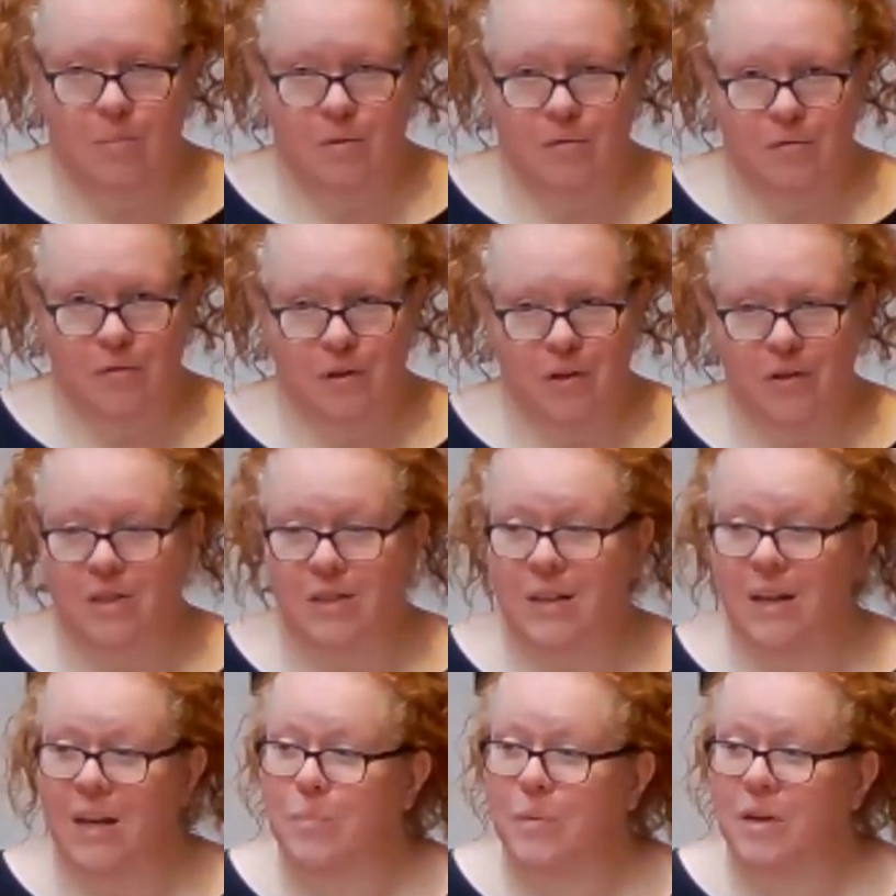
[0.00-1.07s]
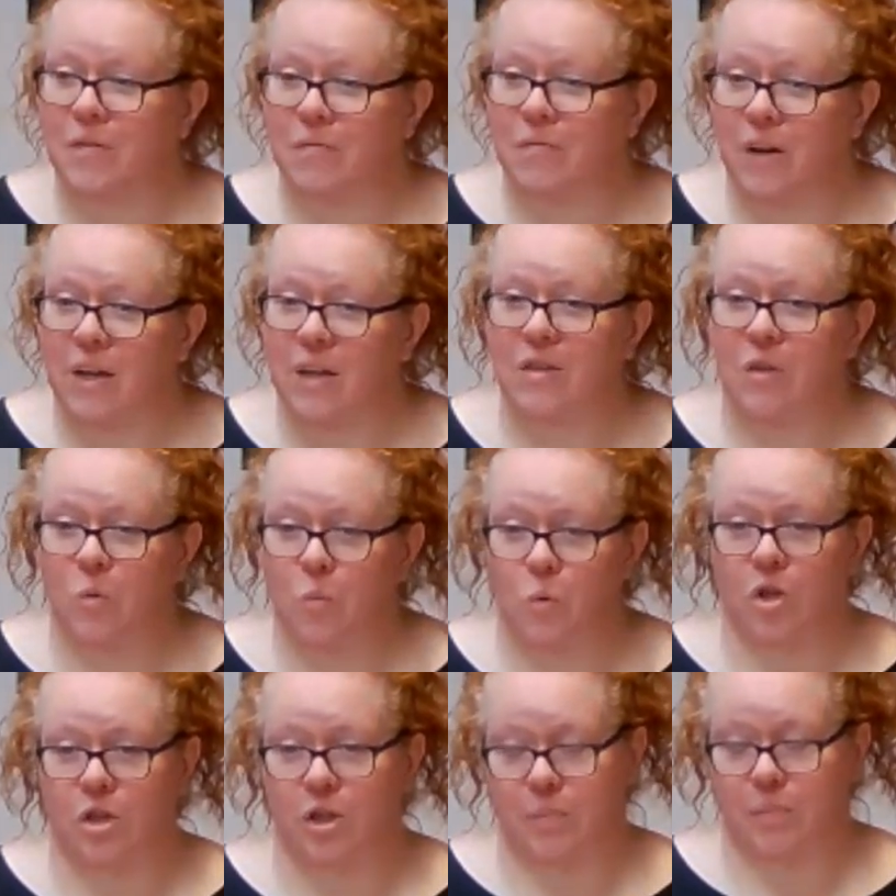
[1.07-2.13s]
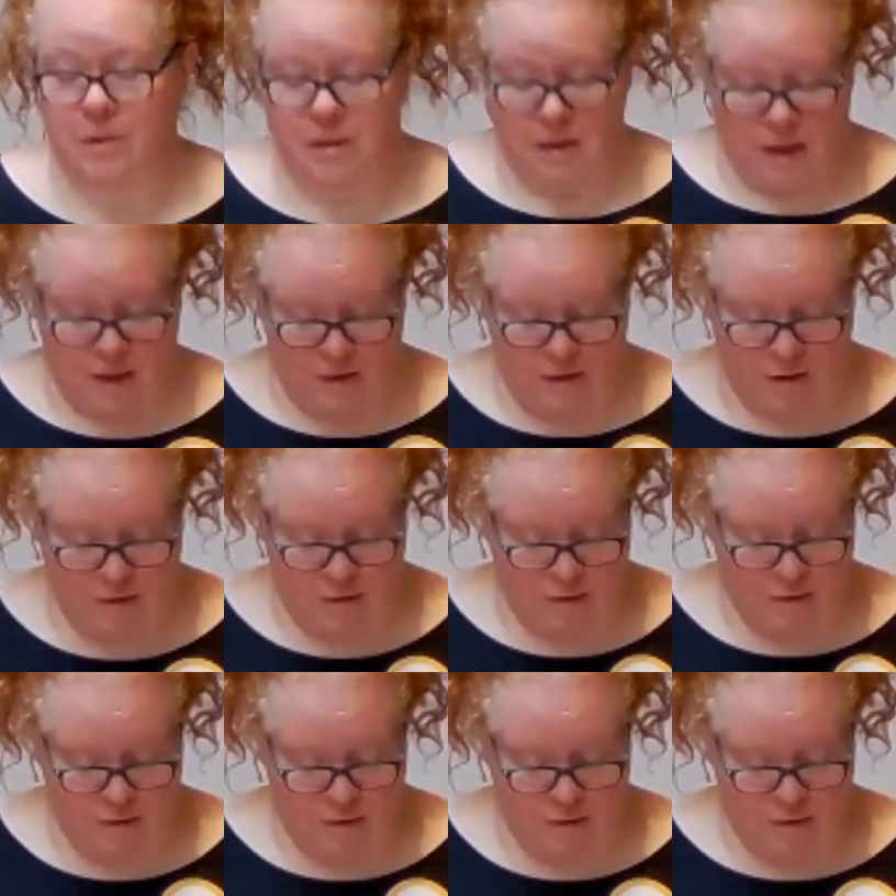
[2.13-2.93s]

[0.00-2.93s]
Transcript: But first, let us be a faith that worships together,